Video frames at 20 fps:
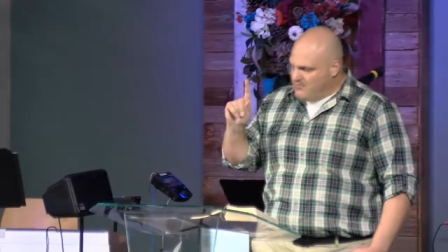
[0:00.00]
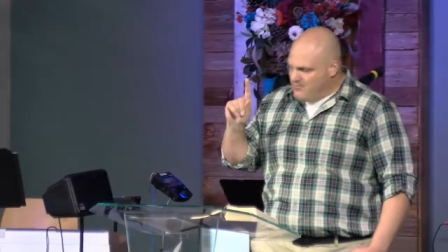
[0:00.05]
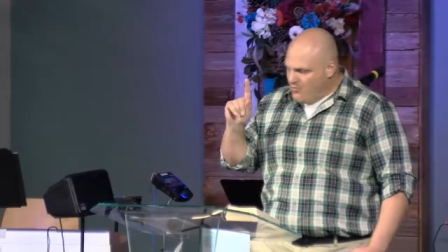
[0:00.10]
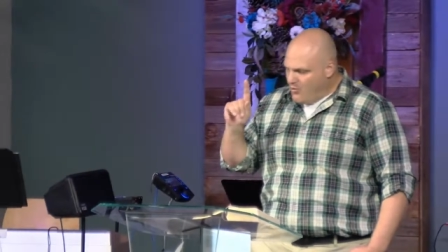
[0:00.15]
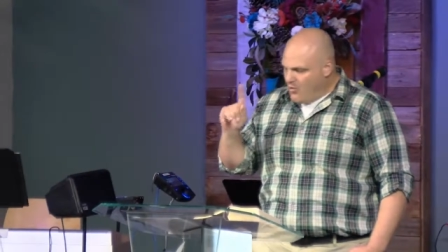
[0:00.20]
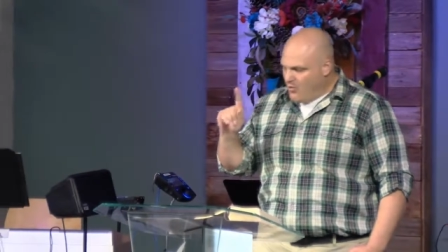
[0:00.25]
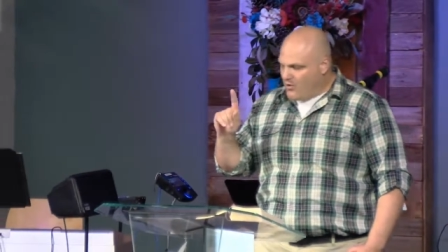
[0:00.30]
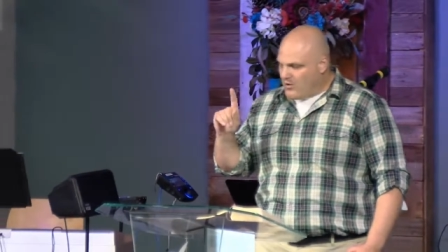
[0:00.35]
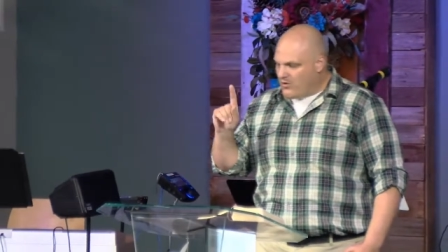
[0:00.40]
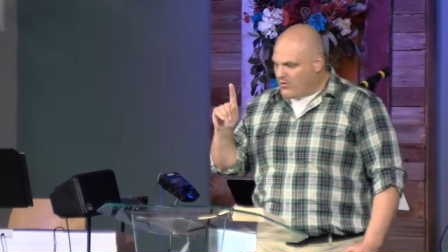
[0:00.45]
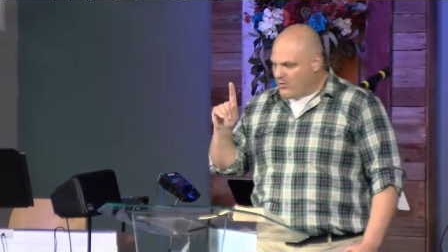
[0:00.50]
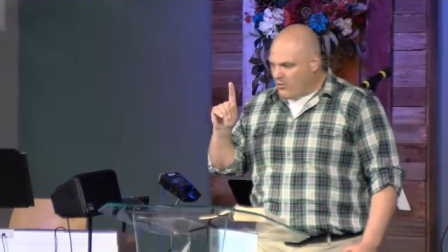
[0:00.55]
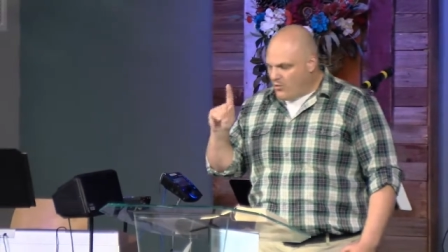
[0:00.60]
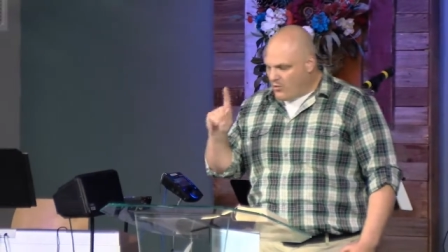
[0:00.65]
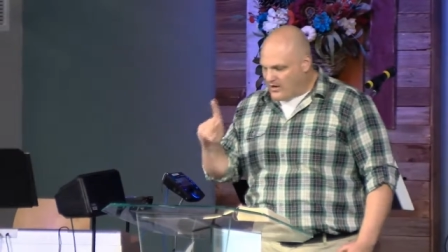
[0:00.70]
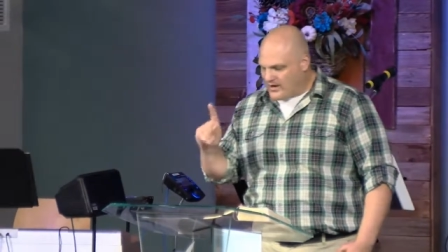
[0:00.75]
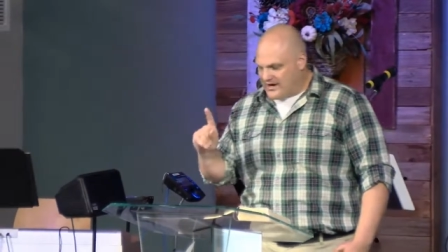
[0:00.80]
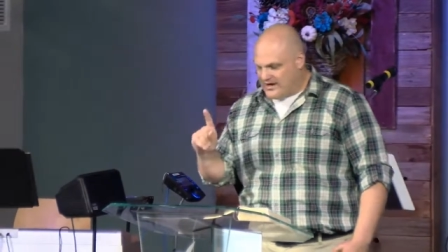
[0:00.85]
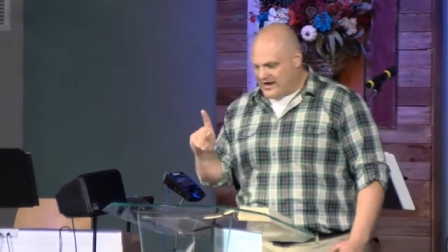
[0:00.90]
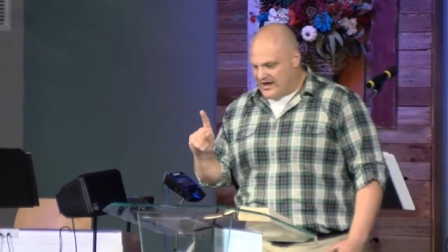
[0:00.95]
more
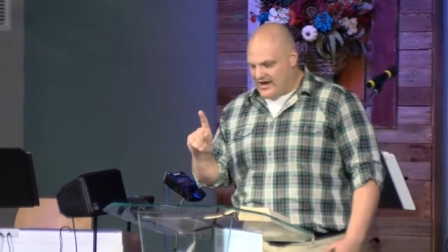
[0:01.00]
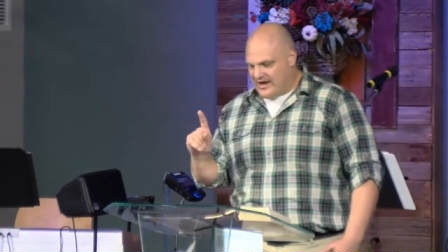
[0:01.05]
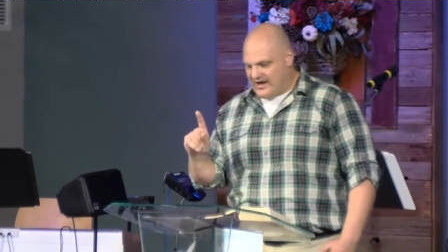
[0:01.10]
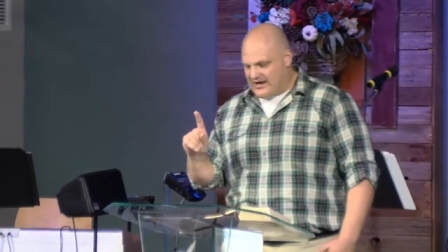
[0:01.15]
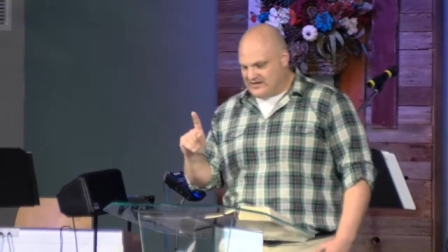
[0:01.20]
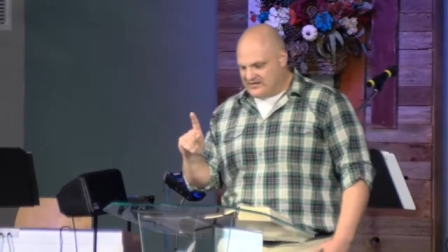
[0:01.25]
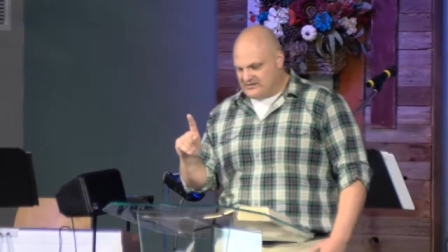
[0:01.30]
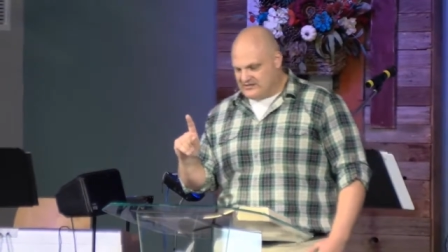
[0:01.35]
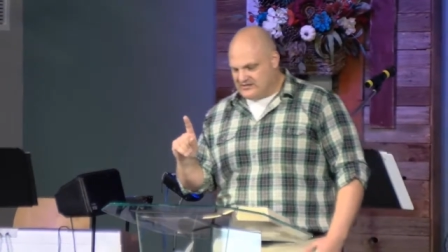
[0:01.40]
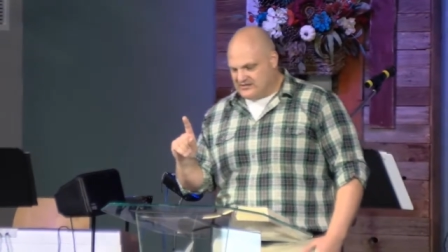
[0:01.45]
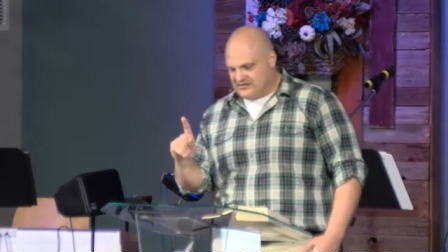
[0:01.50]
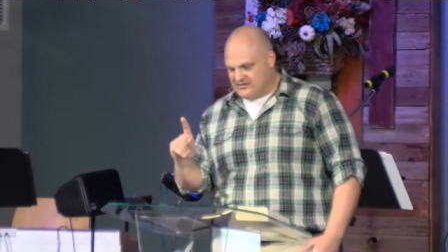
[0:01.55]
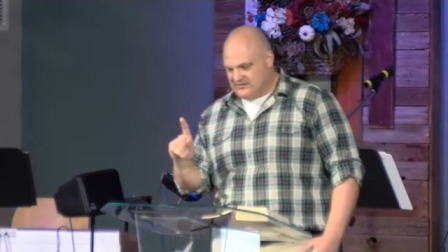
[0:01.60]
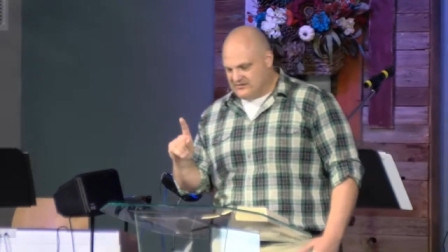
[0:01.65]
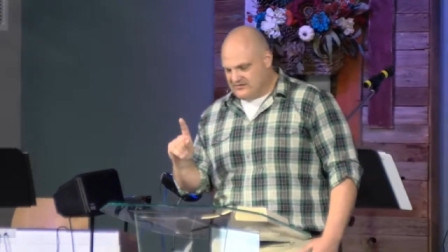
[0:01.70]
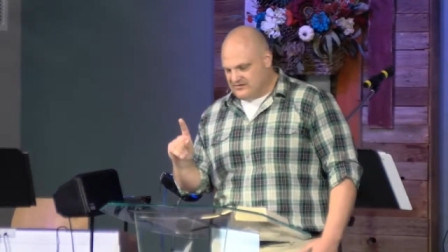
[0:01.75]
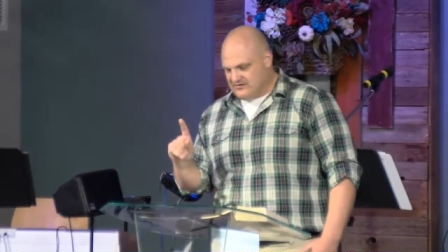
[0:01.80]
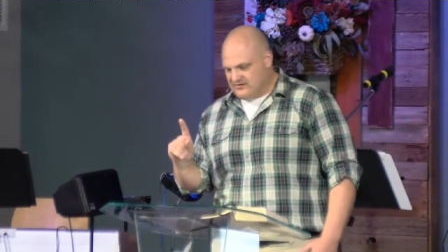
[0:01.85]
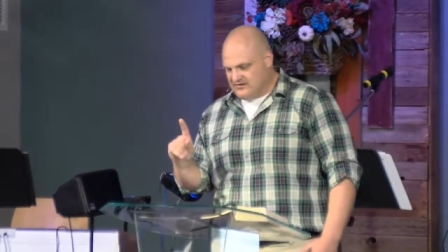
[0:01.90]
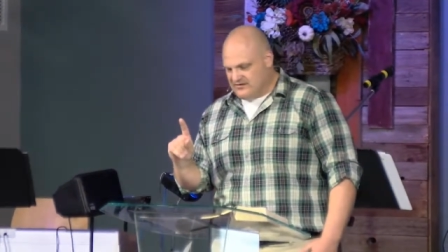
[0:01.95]
organized
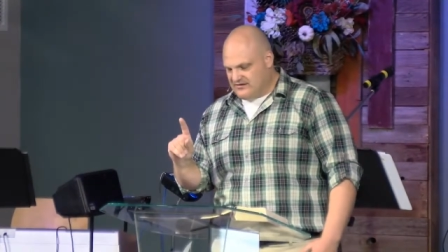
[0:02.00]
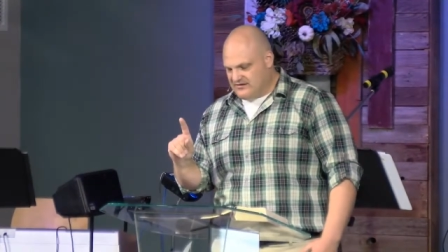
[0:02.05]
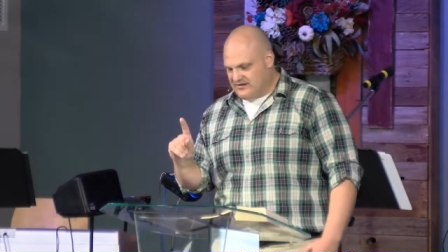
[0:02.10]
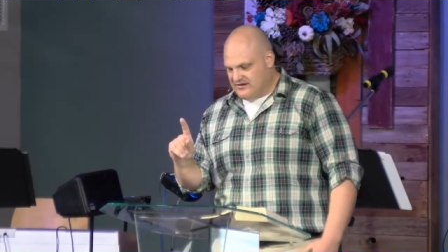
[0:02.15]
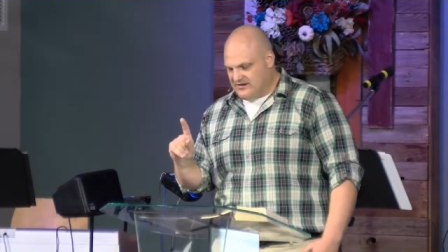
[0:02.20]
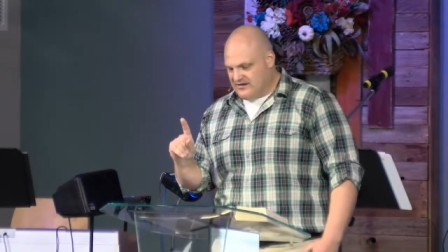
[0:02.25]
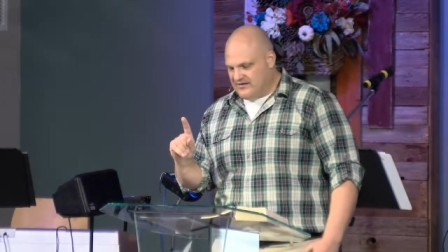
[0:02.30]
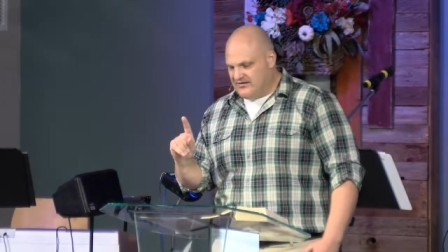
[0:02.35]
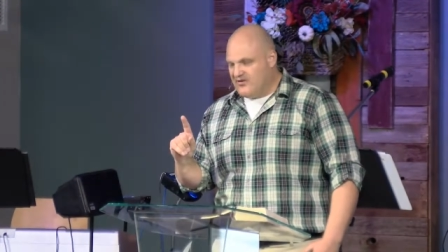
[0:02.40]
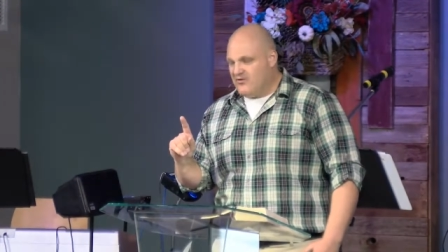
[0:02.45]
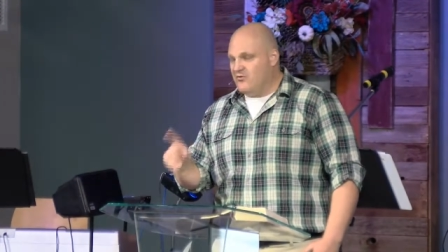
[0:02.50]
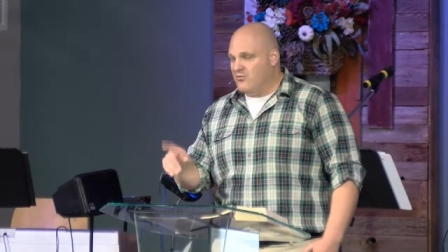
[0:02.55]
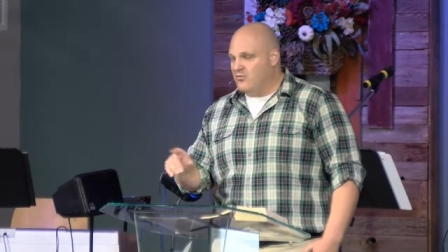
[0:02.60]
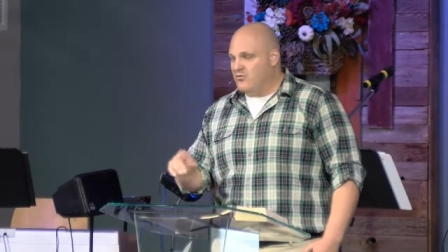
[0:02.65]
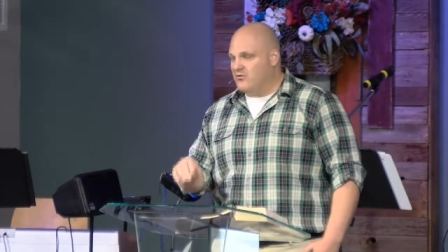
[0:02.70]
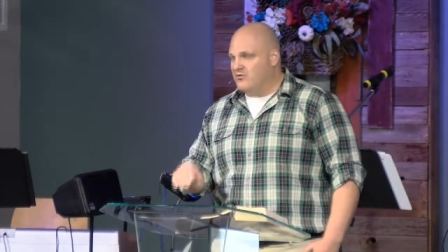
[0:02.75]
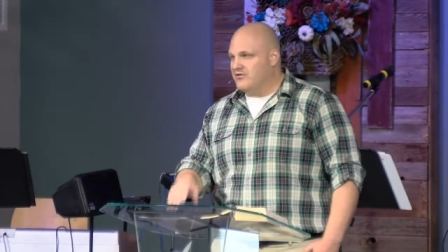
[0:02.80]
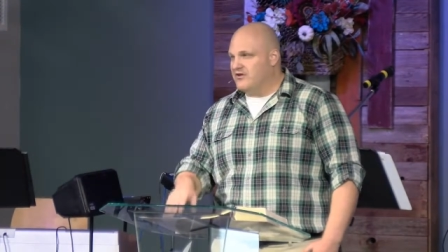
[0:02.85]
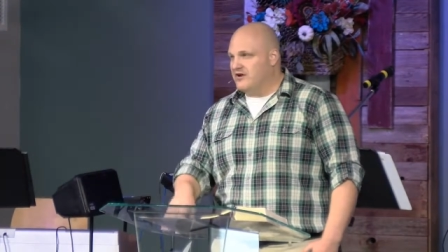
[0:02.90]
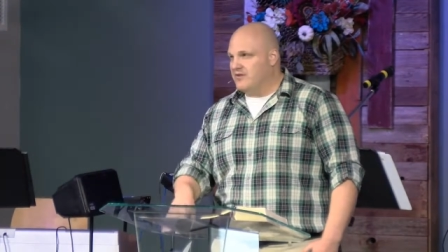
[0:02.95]
than the
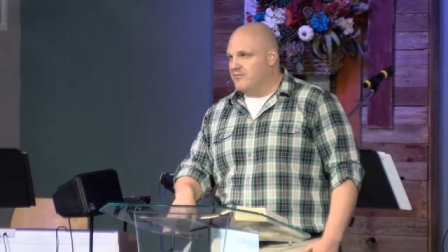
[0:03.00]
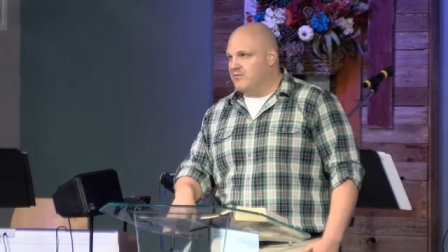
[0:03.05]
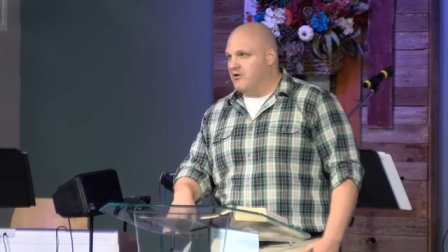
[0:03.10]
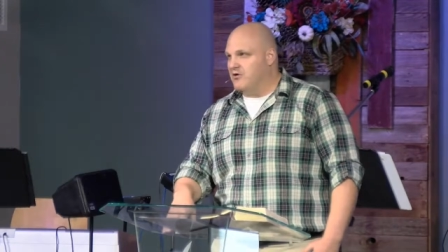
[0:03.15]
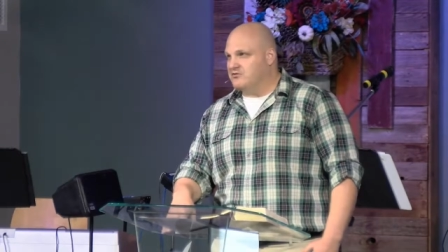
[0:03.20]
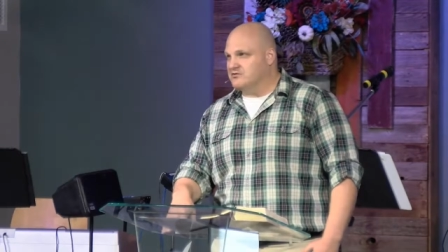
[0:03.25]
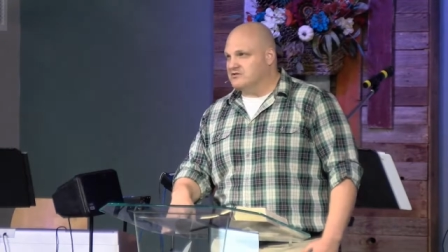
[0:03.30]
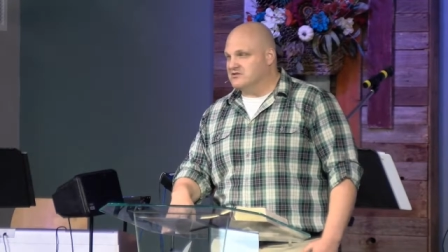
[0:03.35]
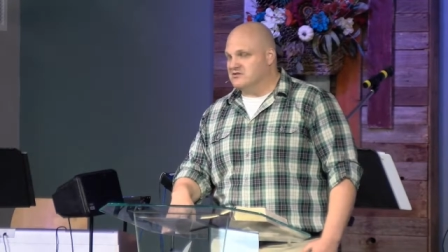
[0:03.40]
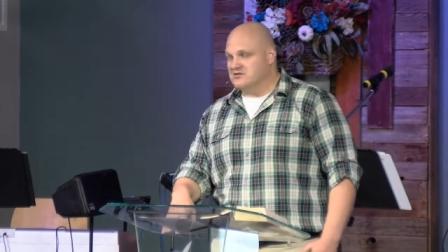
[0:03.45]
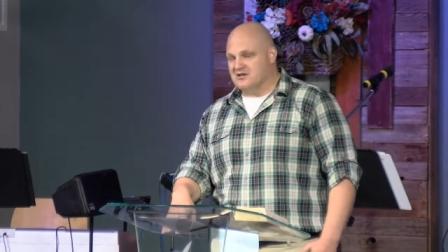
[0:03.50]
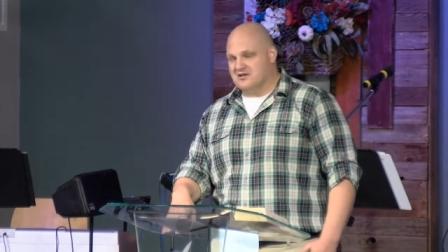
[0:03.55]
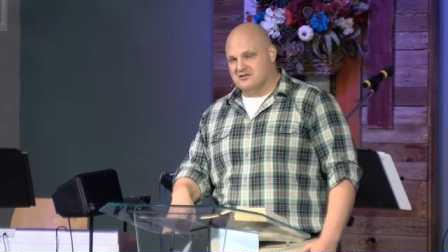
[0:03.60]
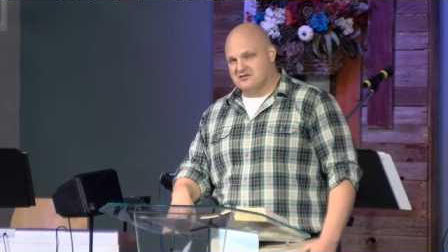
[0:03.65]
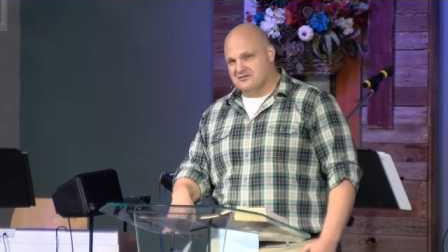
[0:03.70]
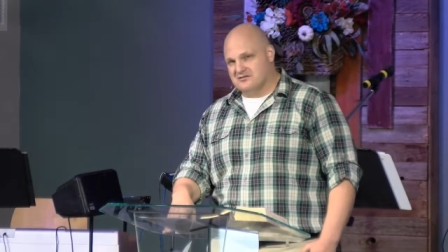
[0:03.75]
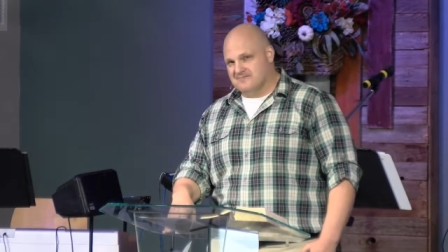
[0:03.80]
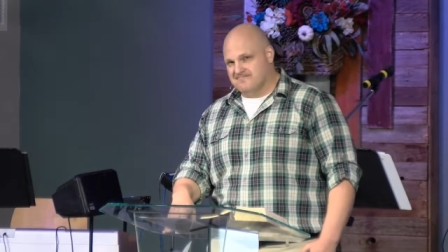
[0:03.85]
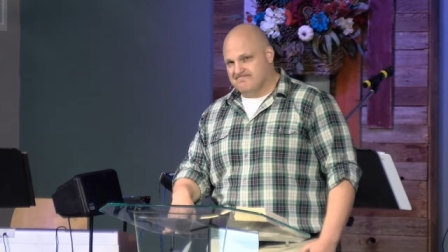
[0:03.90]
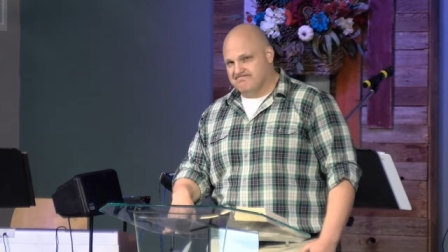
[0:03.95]
world that opposes
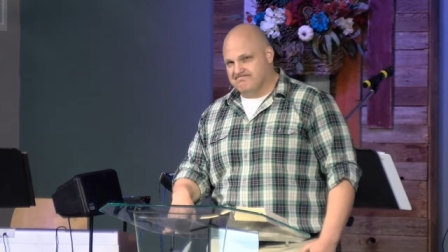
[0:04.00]
us.